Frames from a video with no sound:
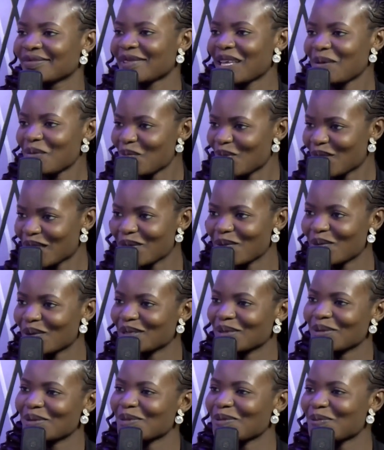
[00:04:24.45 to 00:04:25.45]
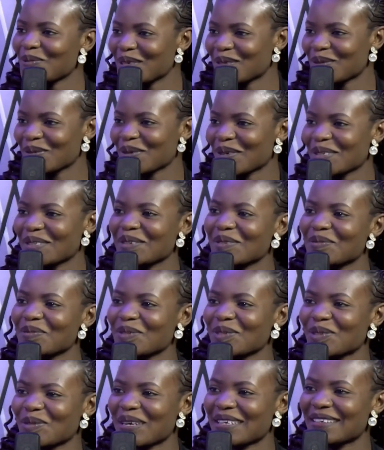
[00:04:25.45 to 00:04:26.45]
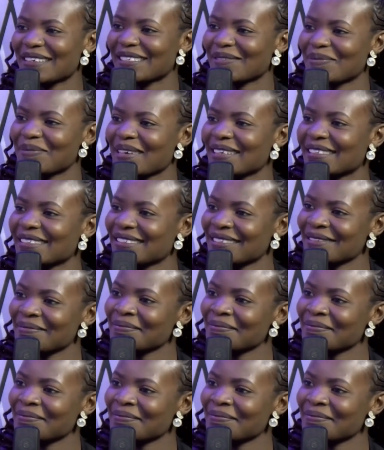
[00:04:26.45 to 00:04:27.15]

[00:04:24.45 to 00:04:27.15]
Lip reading: Let me begin with you. Speak to us on mutual respect.